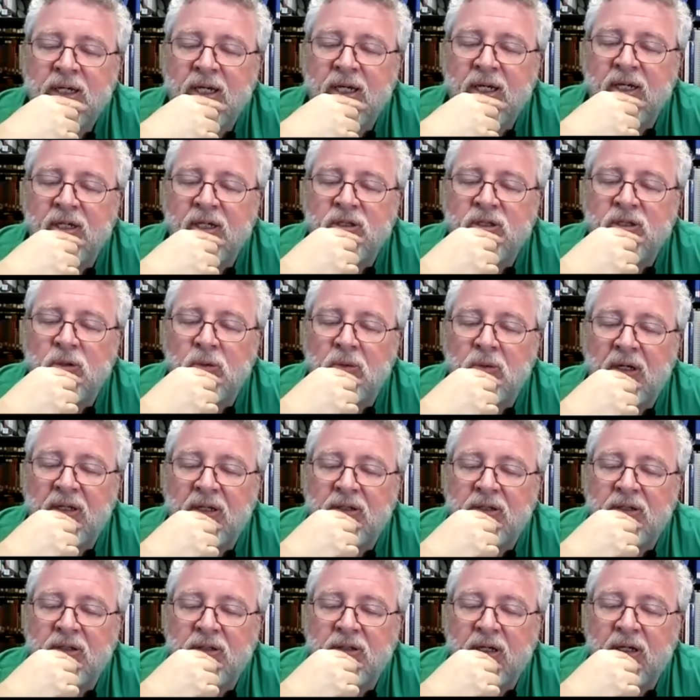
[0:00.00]
is
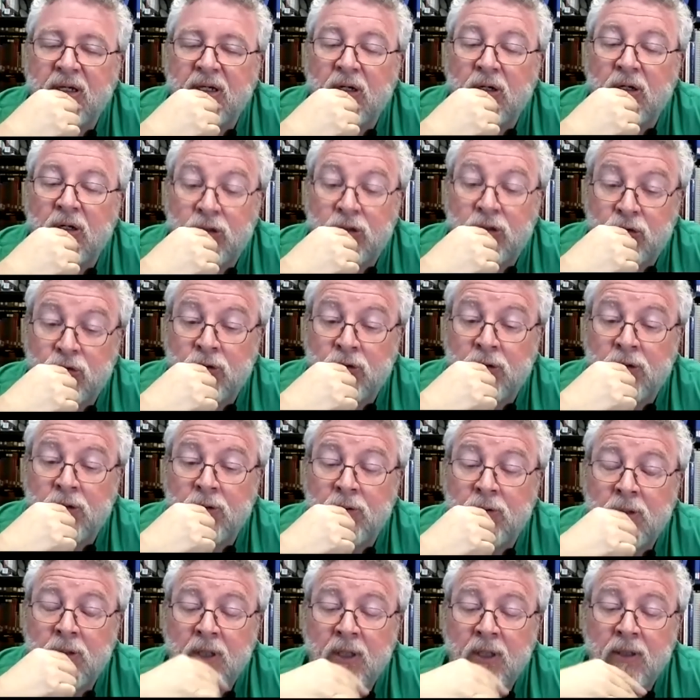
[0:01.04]
whether they are
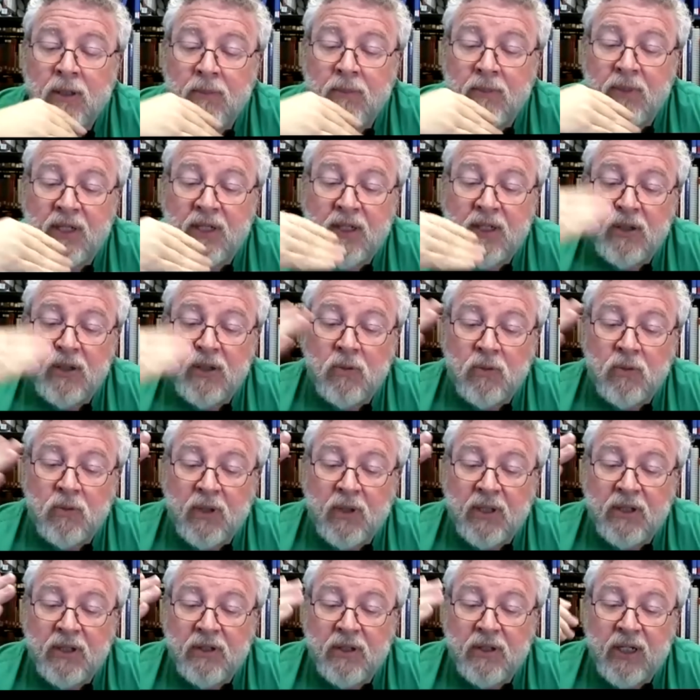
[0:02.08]
true, meaning
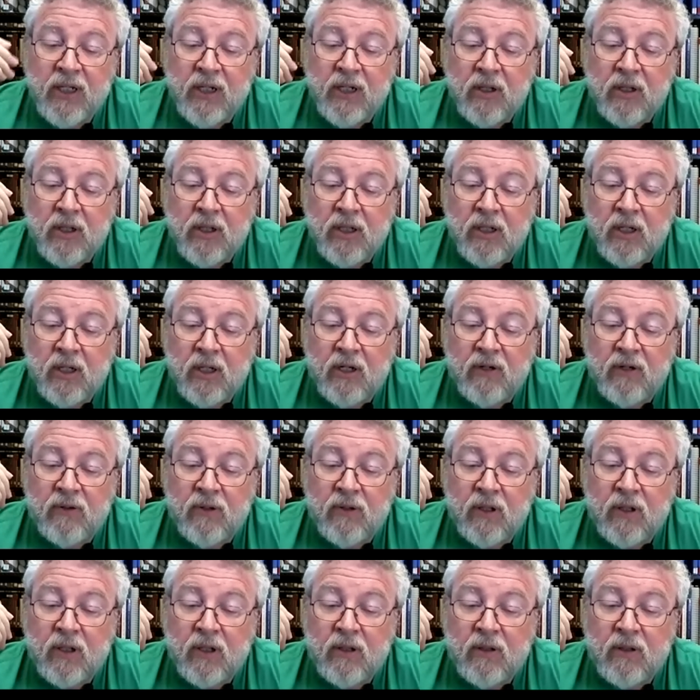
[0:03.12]
whether they are, are,
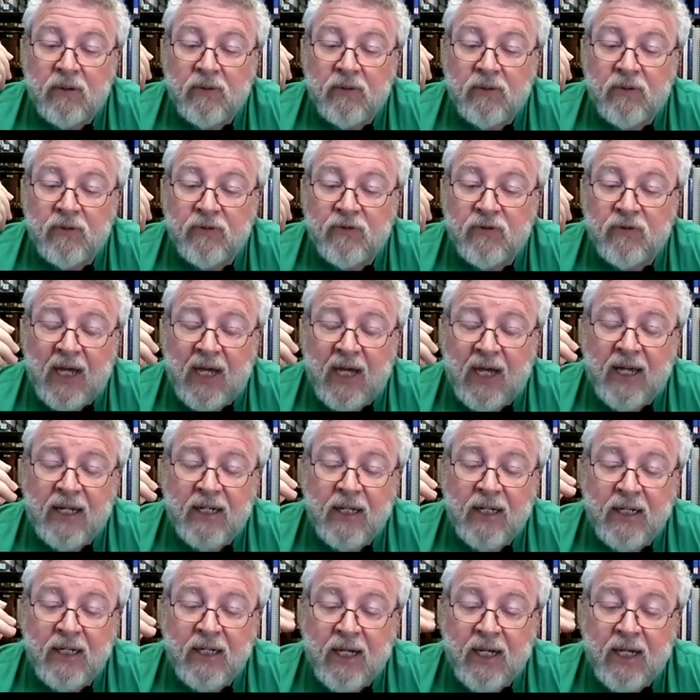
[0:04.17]
are flat
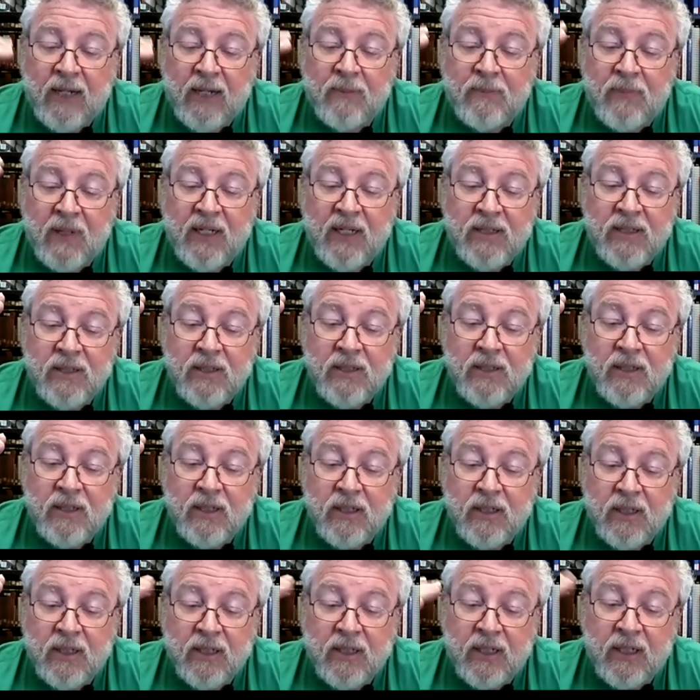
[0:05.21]
and not bent in,
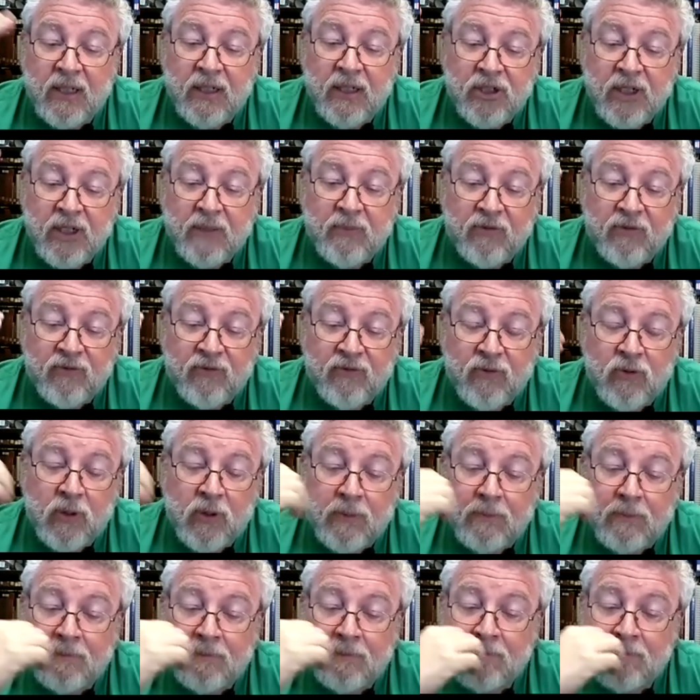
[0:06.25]
in any shape or form.